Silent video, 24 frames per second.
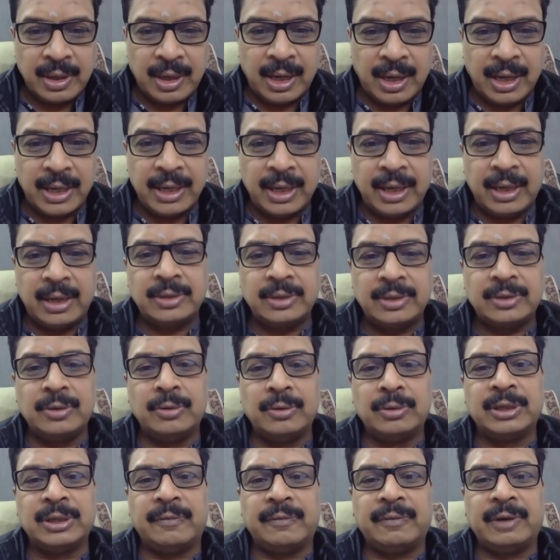IRS
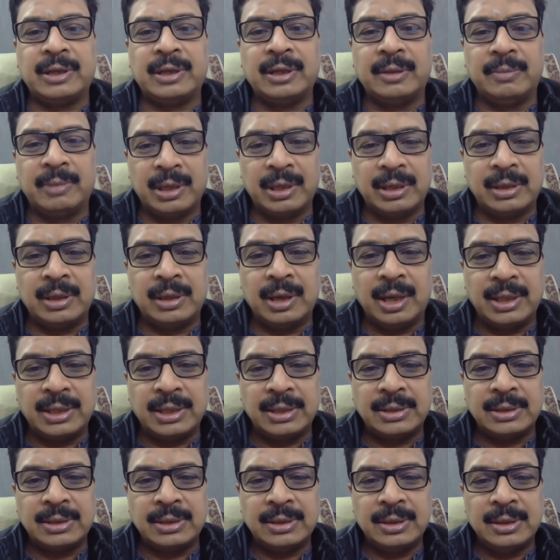goes after the middle
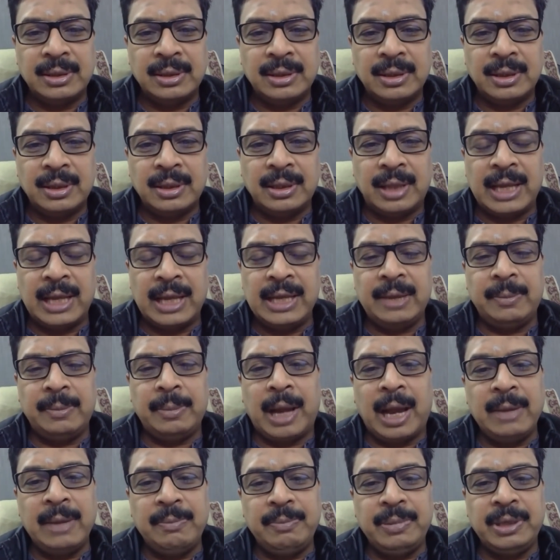class, and
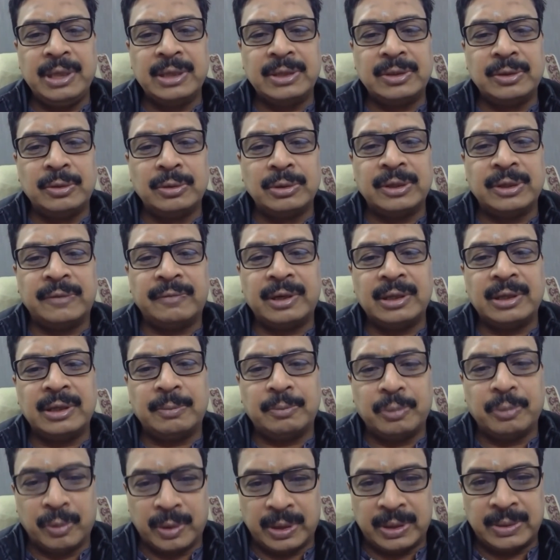the IPS goes after the
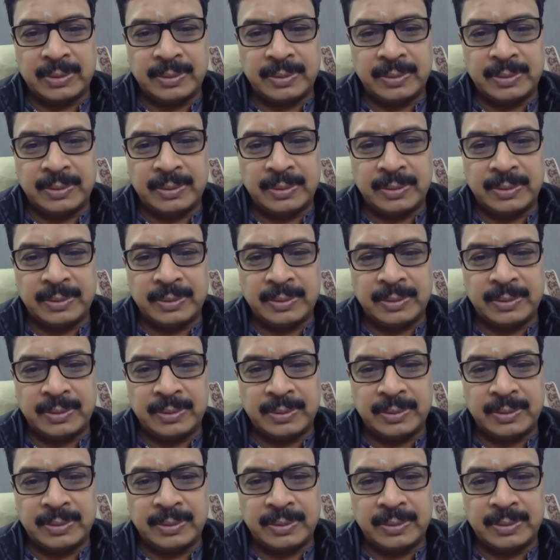poor.